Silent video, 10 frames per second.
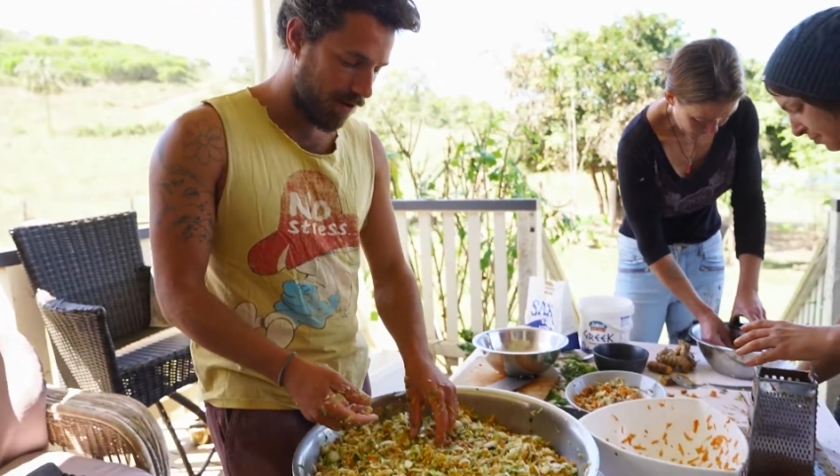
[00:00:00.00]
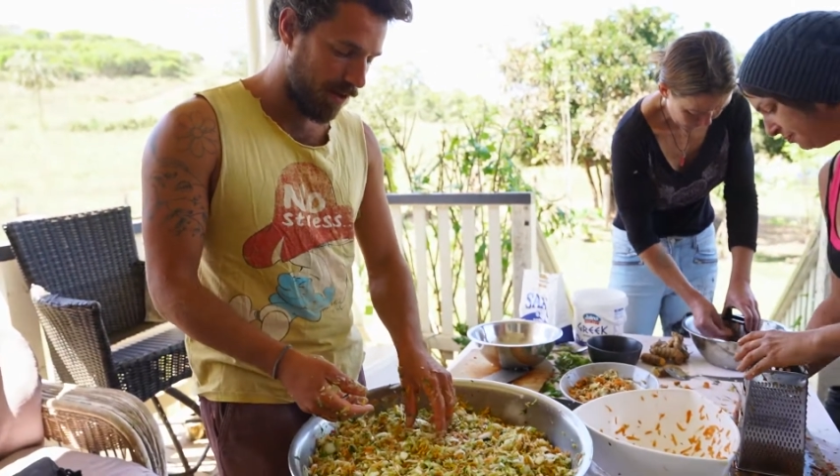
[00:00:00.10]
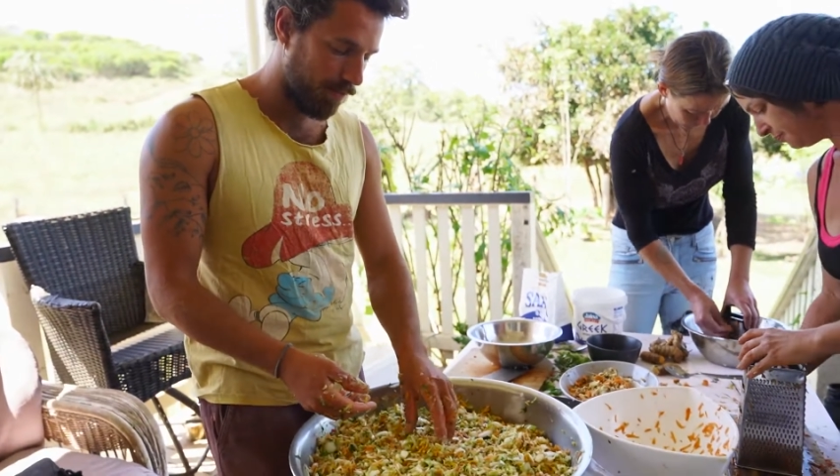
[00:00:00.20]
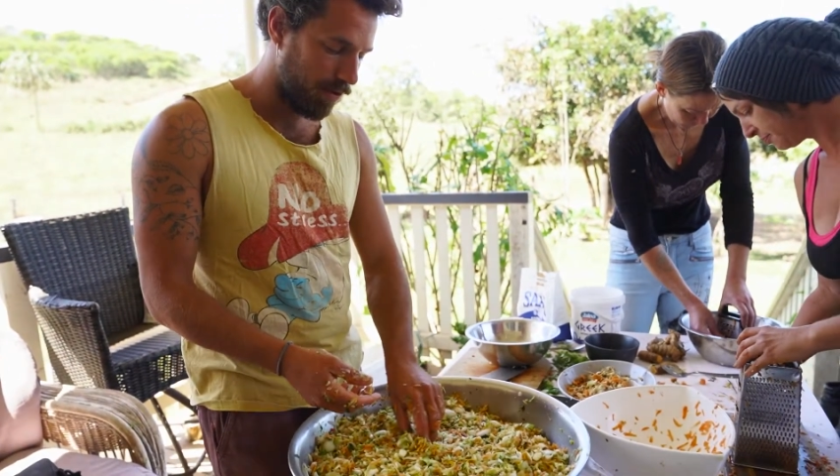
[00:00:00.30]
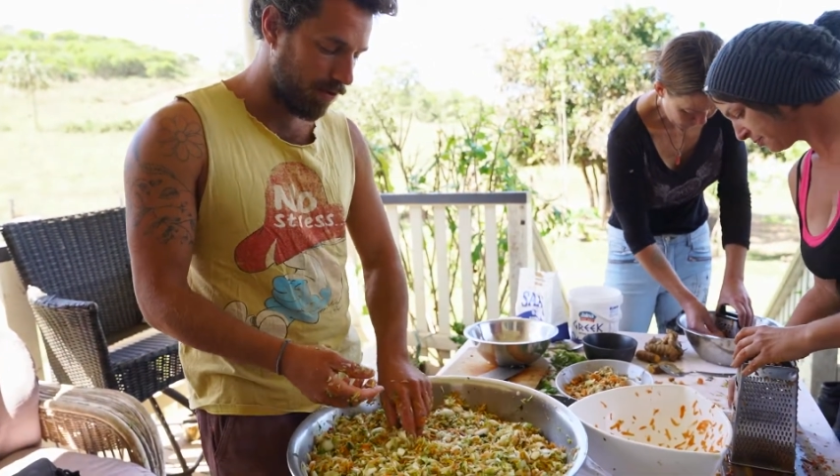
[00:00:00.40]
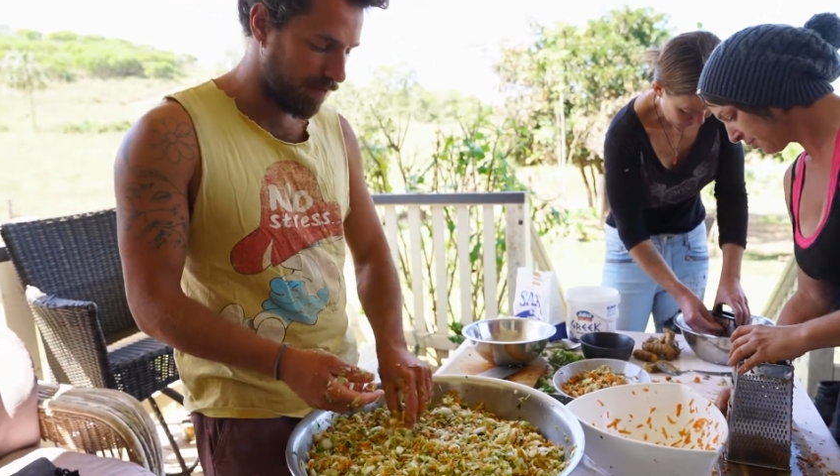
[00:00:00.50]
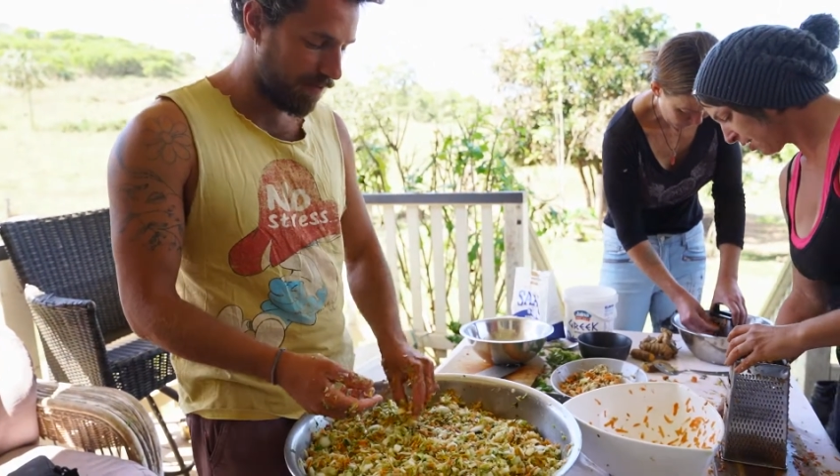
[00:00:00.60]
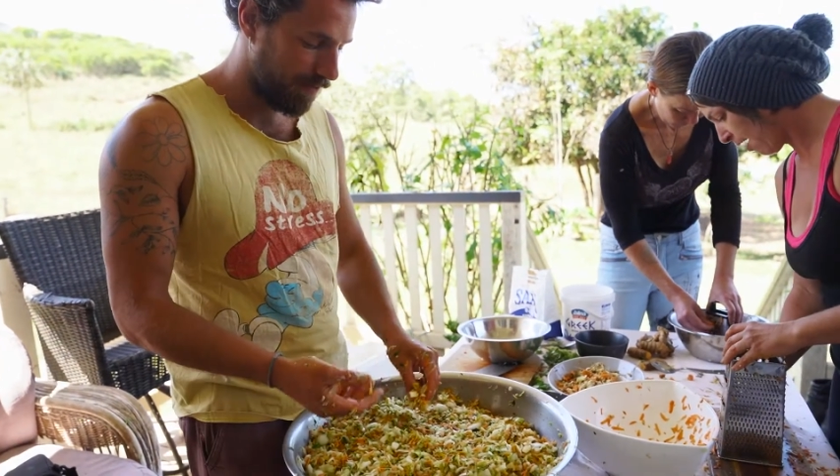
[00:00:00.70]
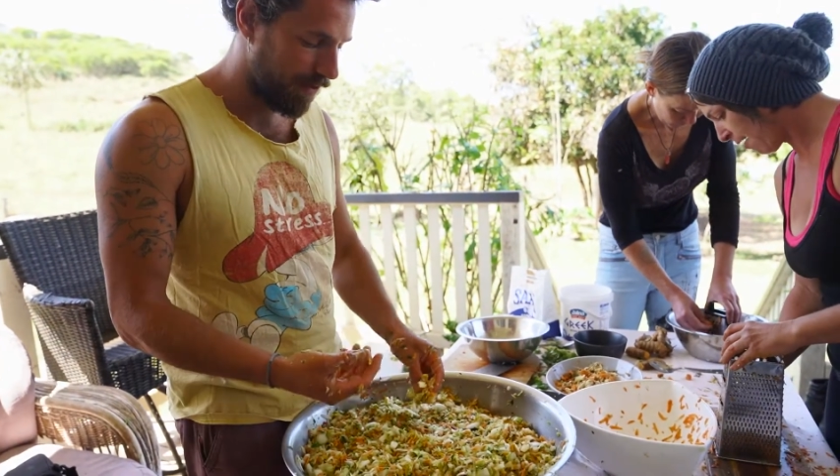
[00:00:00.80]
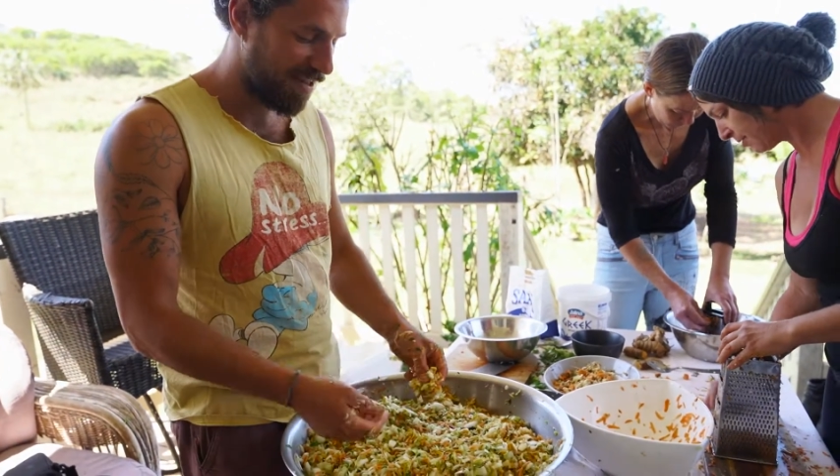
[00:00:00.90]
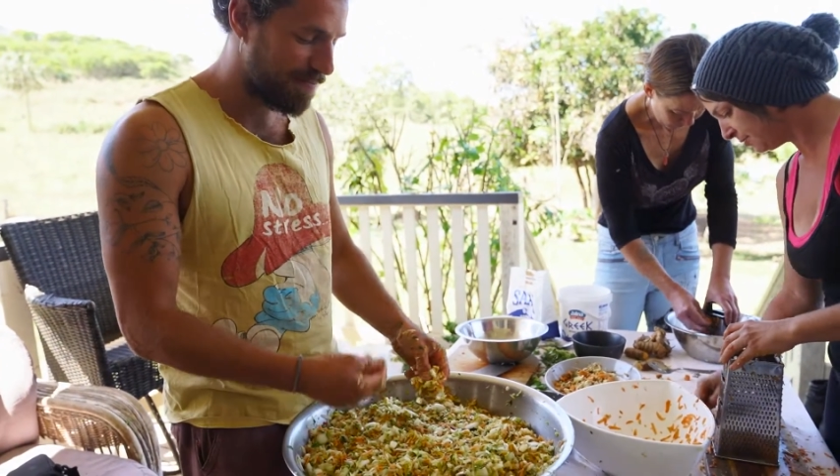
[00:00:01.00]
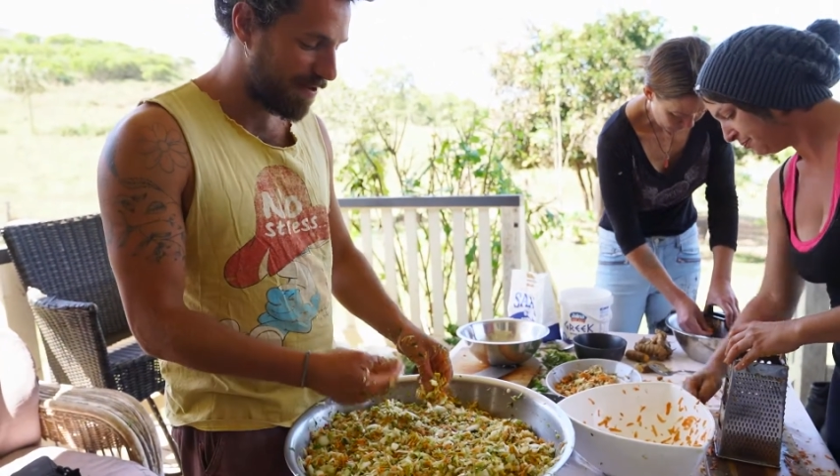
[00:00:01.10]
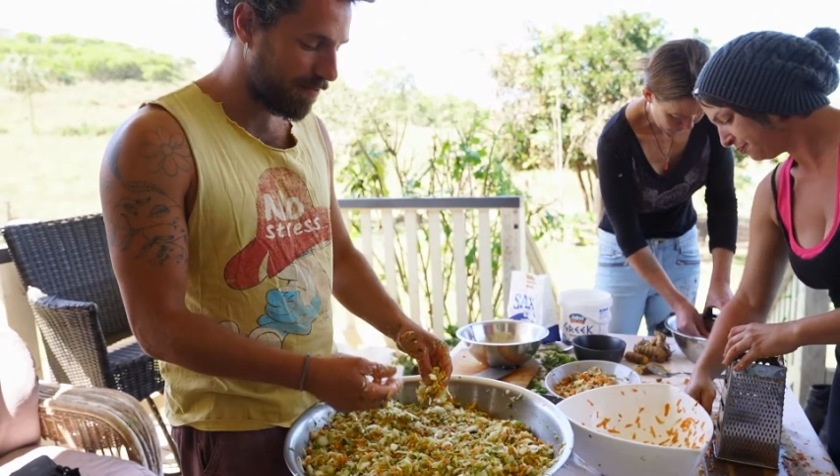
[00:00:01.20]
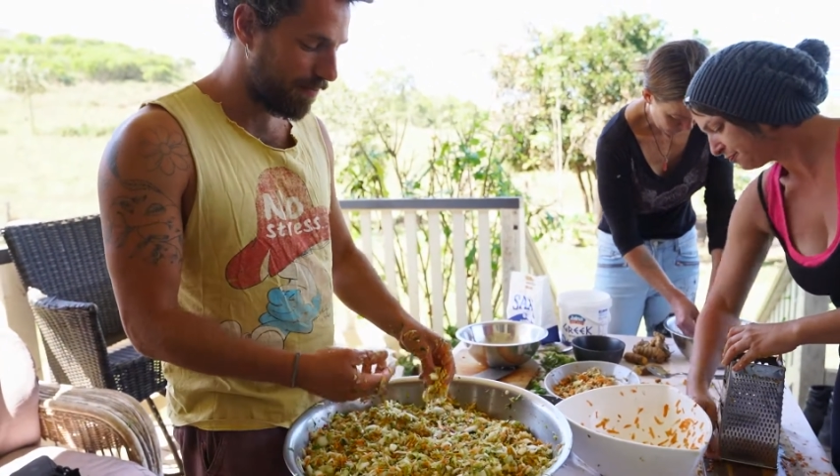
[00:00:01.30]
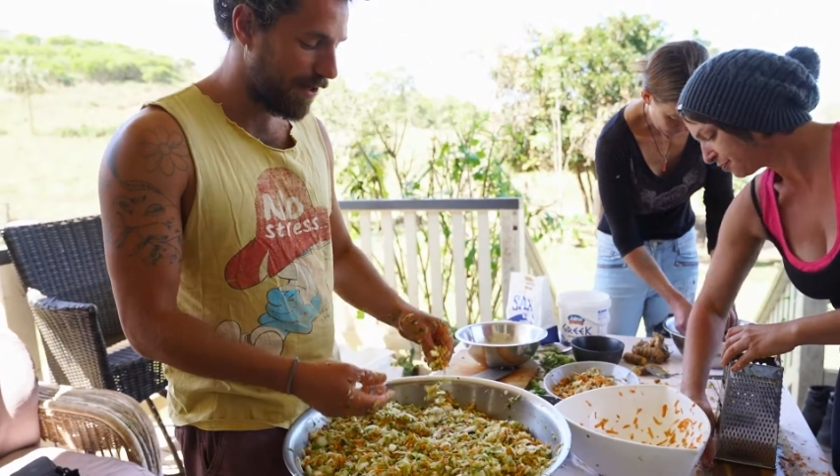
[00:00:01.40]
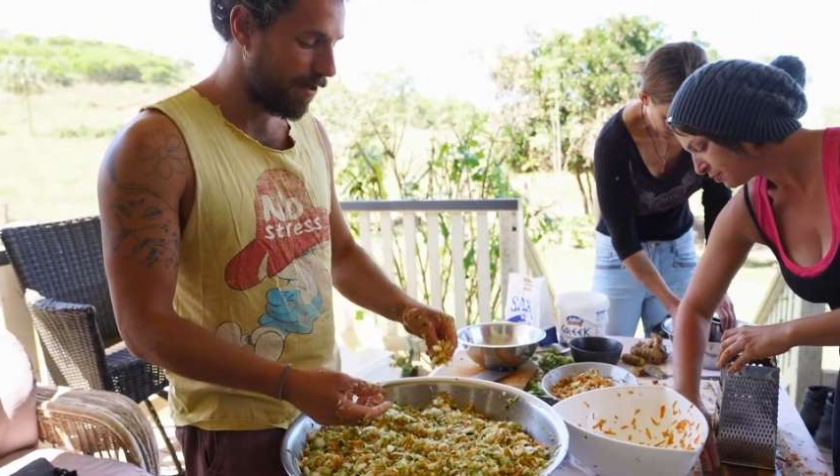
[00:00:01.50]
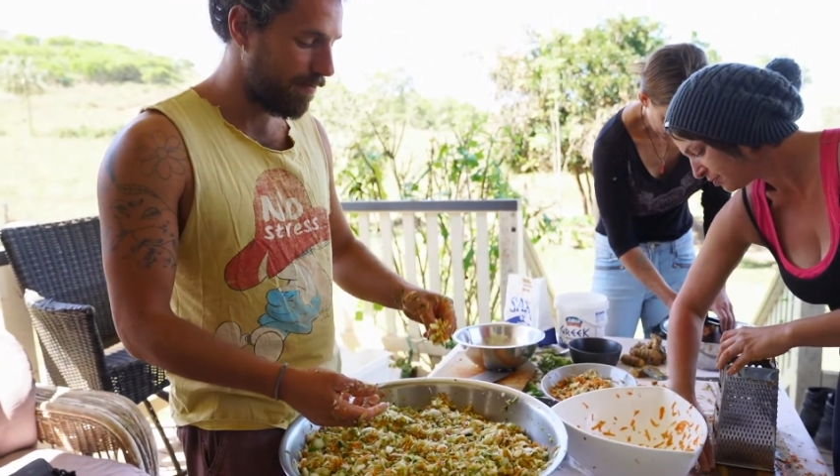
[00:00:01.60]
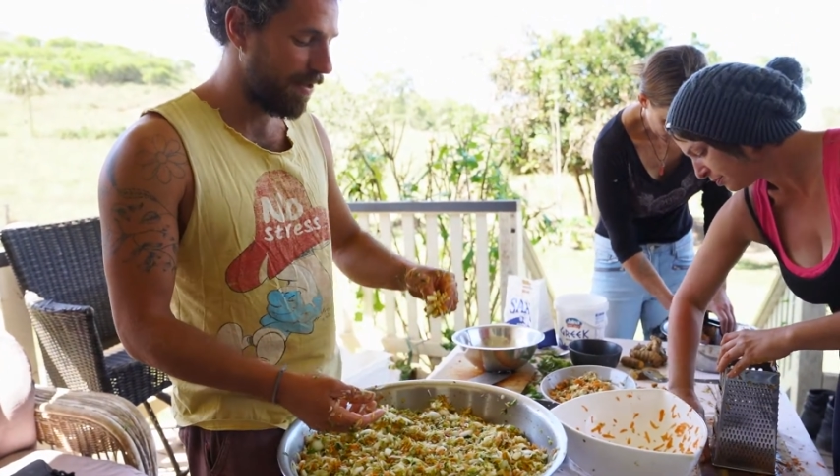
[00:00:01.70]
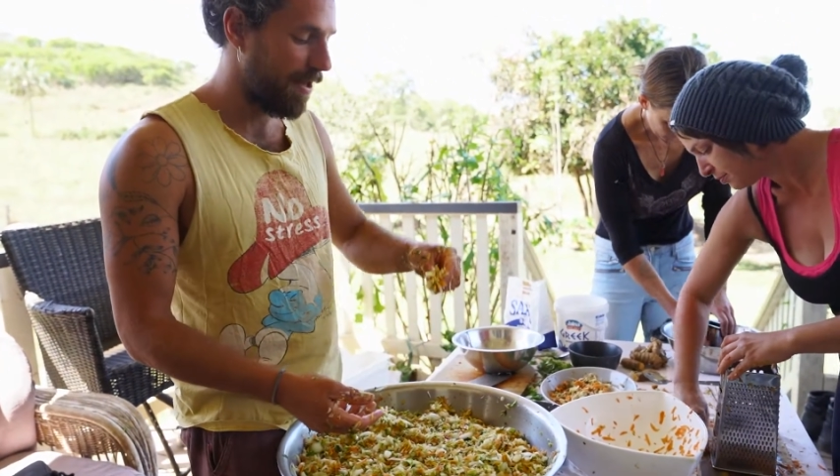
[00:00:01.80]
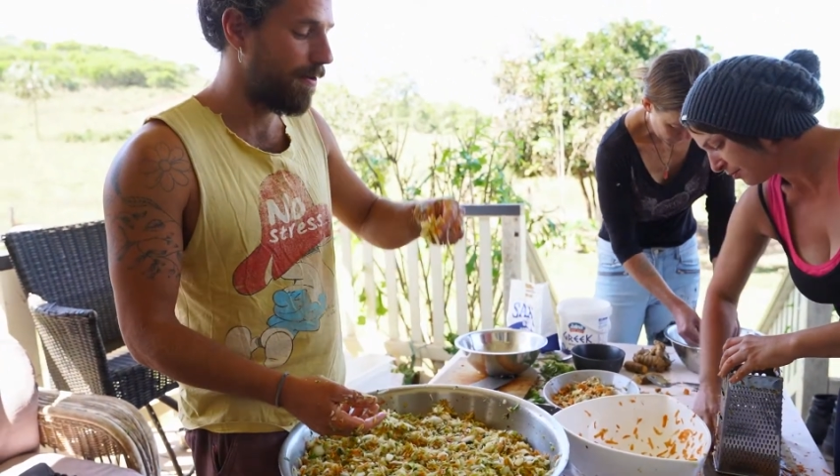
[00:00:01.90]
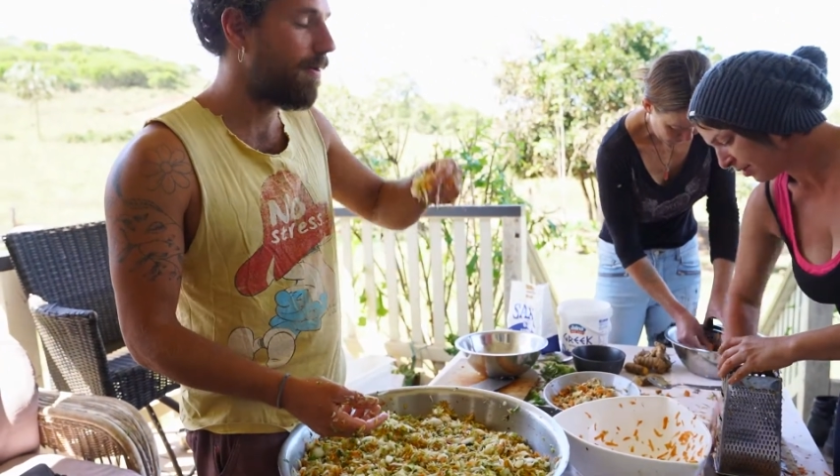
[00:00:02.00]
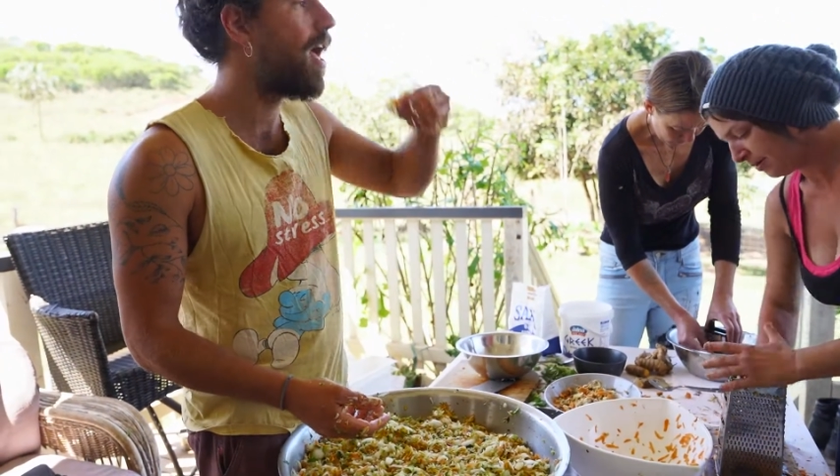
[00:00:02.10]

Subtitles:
and then that spice will be gone a bit later.